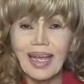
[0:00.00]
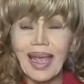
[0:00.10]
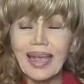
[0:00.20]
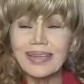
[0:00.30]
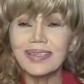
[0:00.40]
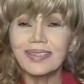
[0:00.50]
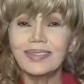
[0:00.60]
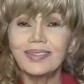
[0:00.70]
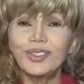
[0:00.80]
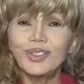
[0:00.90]
has a
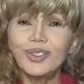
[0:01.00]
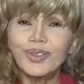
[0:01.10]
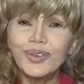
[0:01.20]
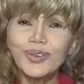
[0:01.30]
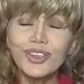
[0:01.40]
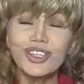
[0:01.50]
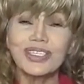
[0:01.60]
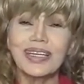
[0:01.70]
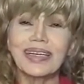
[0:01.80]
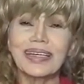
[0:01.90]
huge
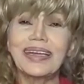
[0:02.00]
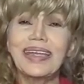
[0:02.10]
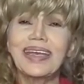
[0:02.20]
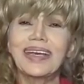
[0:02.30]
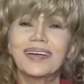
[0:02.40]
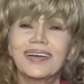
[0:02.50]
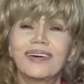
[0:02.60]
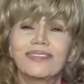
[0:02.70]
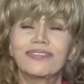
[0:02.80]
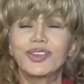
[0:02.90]
technique
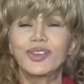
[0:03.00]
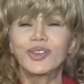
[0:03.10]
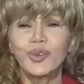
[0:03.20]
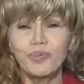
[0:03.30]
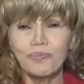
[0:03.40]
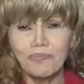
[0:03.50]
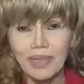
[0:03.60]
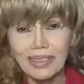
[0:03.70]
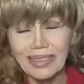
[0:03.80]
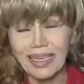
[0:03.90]
of
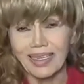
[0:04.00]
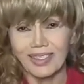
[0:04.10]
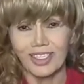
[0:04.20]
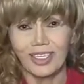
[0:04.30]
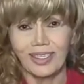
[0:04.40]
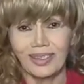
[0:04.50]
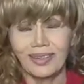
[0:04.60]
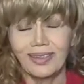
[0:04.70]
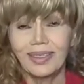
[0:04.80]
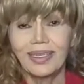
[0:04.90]
humiliation,
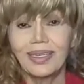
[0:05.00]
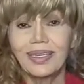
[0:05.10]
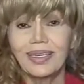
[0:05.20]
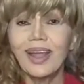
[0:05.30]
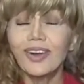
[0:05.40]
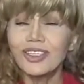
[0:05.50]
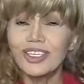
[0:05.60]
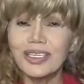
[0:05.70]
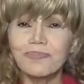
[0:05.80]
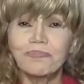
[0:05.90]
not
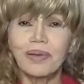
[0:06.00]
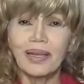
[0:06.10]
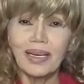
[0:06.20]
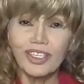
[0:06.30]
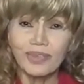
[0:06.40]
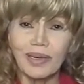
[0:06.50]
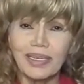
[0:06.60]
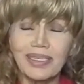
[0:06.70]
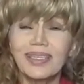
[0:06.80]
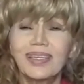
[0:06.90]
just punishment,
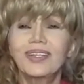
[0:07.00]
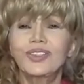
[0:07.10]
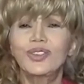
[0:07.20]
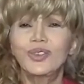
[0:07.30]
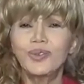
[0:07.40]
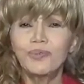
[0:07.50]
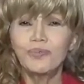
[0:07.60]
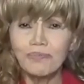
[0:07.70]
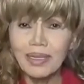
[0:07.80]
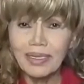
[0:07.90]

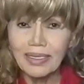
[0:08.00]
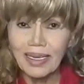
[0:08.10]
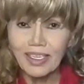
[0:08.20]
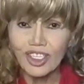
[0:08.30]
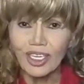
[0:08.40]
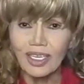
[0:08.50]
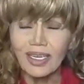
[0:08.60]
humiliation.